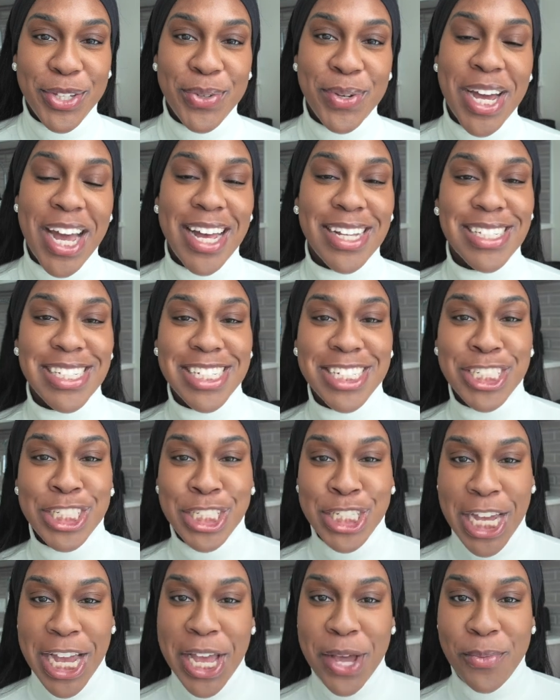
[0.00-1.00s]
You guys, it's
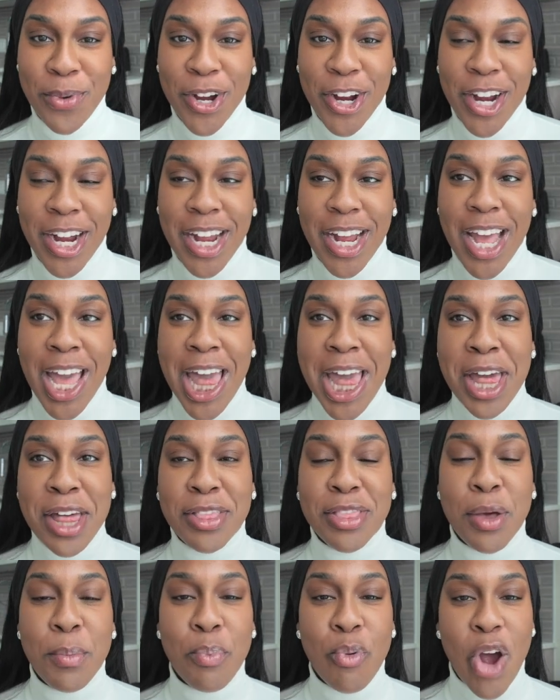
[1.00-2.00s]
January.
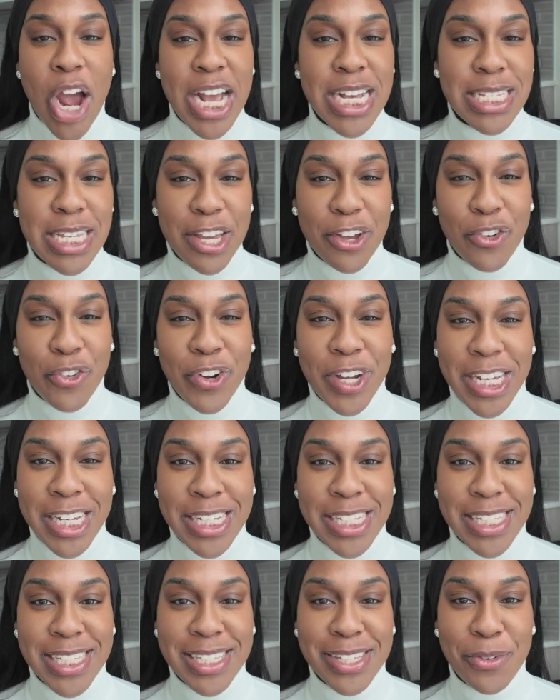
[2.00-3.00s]
The price
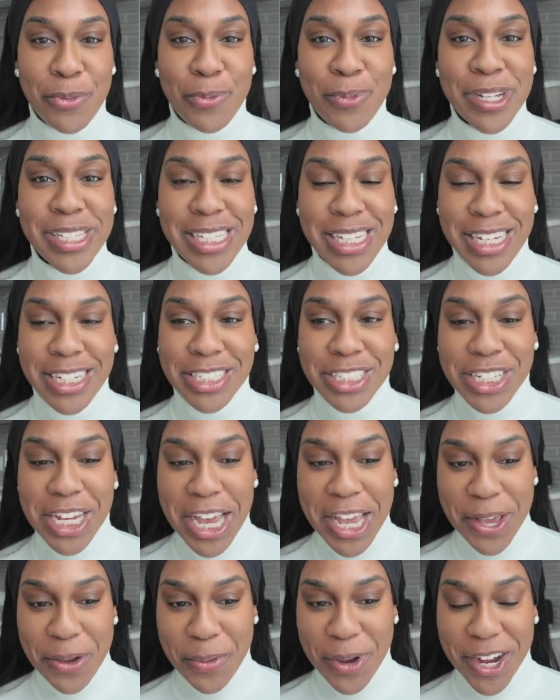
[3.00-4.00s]
increase was in
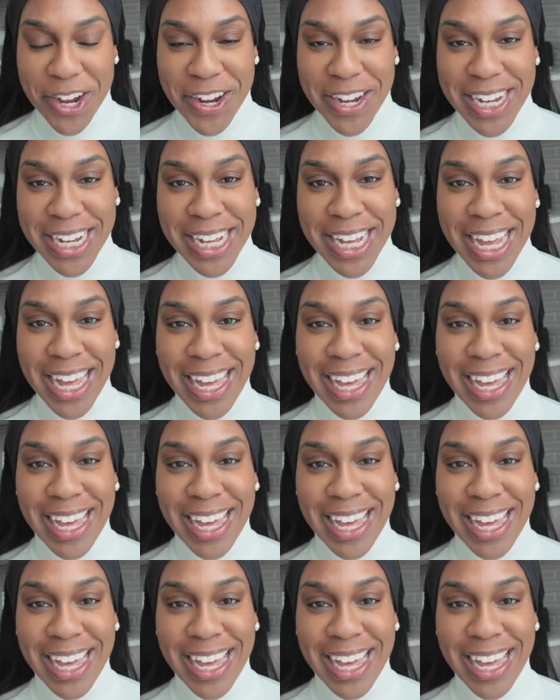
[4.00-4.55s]
January.